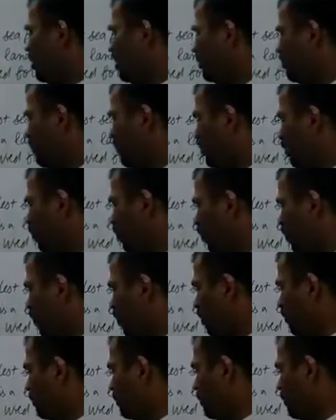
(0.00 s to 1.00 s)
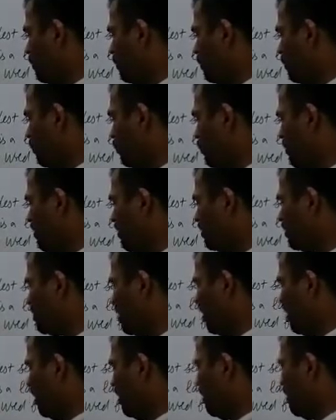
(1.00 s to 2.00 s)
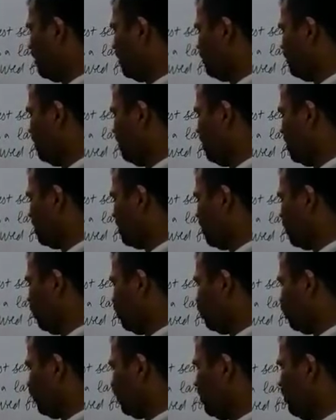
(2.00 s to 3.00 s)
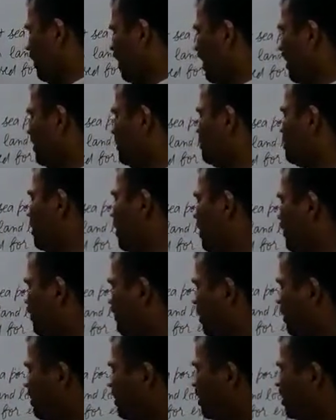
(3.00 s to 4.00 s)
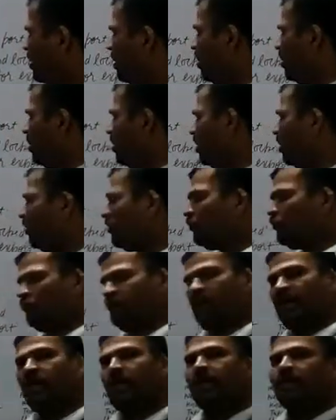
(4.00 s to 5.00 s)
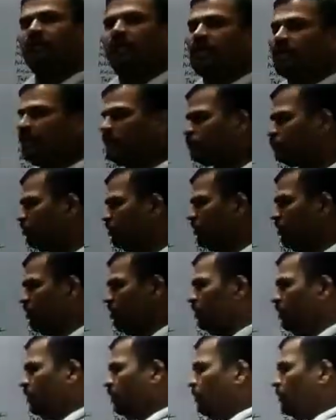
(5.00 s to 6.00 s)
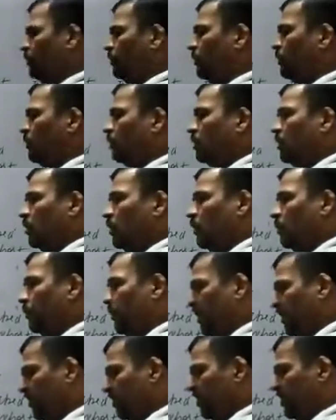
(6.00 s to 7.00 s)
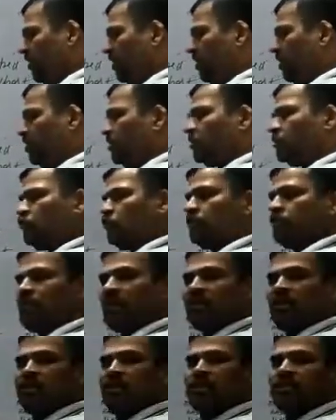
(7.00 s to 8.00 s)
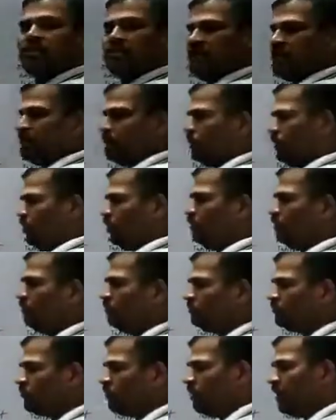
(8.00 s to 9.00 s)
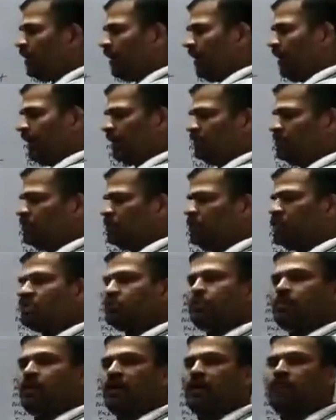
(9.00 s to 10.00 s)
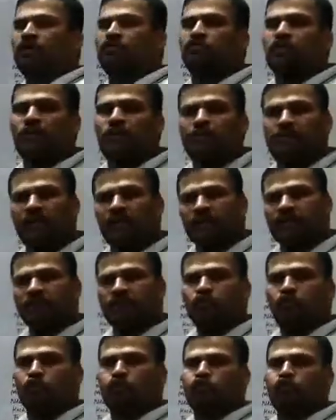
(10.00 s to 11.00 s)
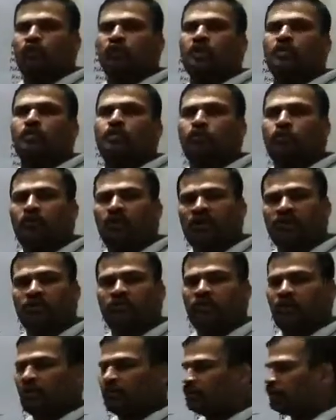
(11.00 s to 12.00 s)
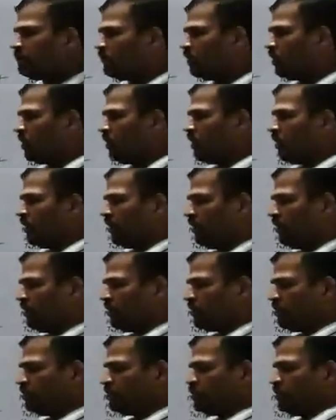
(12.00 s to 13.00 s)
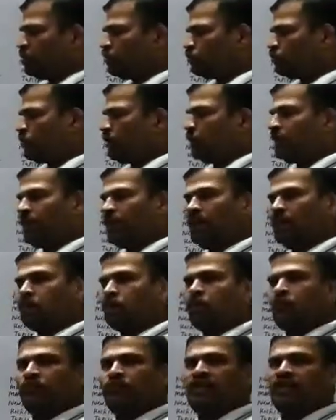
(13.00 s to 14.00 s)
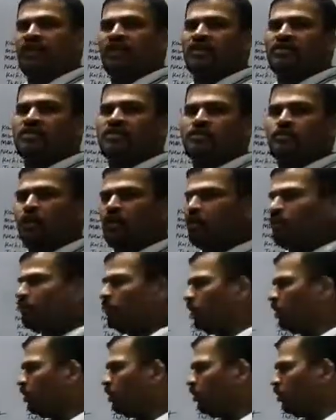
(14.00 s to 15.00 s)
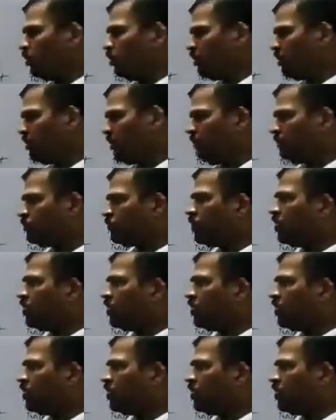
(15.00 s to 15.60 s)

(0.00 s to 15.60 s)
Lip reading: because in Odisha a lot of mines are there where the natural materials or minerals are found, and these Paradweep, that is also an important one. It is into the part of this Bay of Bengal. Okay.